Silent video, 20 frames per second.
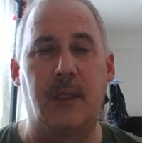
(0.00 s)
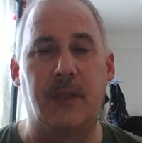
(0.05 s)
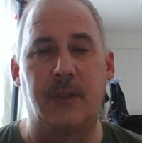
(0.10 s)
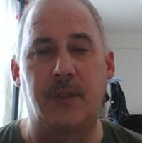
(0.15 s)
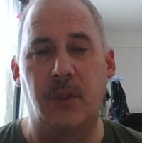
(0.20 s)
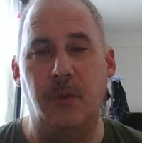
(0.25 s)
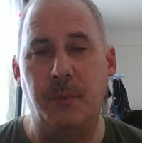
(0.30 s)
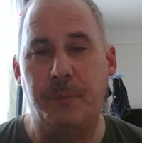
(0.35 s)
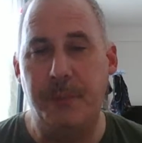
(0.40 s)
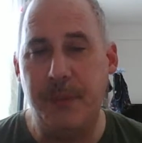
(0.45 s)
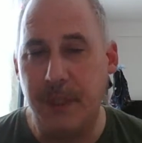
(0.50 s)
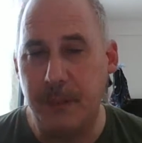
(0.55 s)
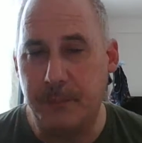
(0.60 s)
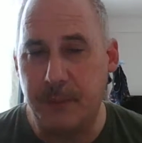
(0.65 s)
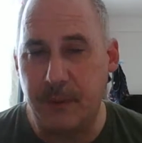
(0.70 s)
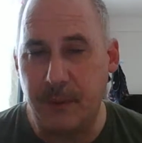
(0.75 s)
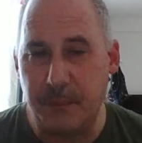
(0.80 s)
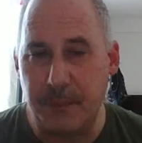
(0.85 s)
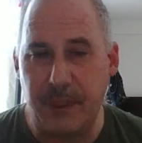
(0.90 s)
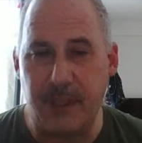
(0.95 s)
So be
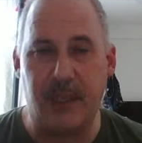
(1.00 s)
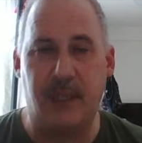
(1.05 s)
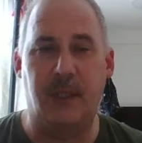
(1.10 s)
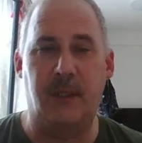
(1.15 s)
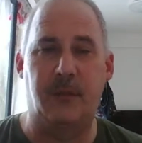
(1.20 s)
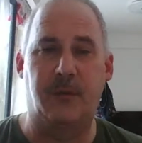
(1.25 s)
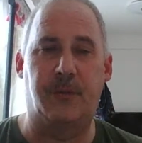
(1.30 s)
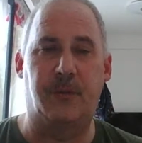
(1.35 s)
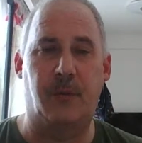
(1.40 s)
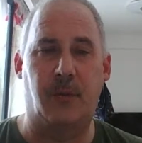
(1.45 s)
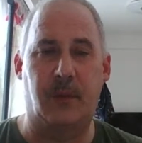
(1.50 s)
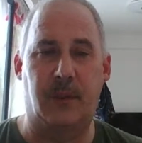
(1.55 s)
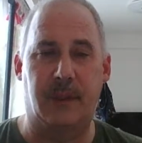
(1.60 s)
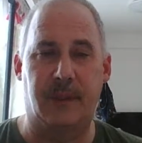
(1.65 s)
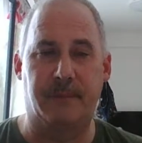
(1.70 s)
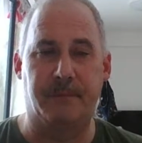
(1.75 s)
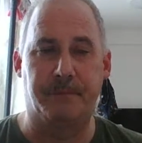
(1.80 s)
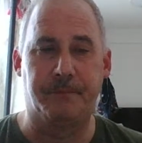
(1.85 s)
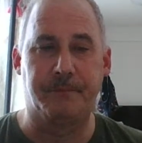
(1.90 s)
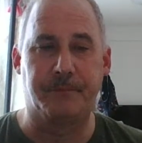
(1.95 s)
prepared for
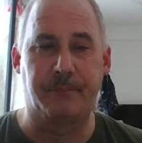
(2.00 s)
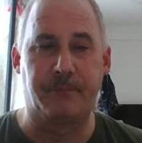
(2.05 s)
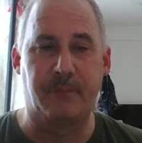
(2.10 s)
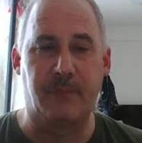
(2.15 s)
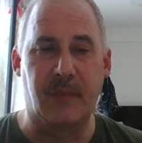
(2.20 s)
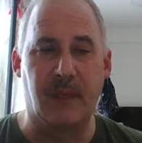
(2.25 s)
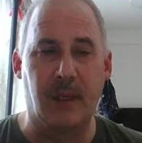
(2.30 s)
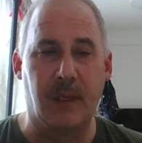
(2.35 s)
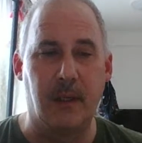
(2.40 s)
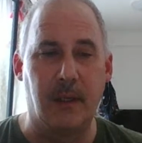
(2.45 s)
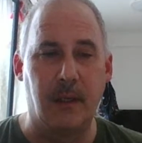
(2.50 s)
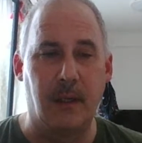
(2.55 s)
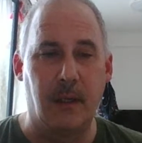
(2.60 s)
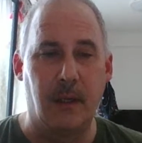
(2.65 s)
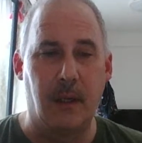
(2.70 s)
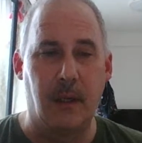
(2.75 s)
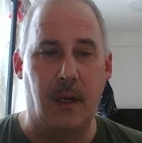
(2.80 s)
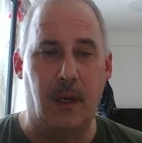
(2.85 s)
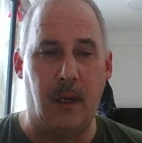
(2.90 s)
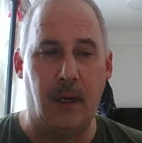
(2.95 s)

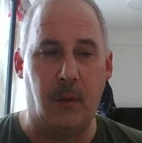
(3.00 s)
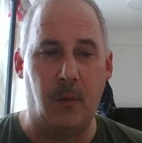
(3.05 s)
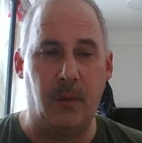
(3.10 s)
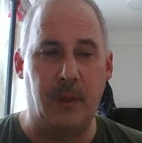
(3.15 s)
it.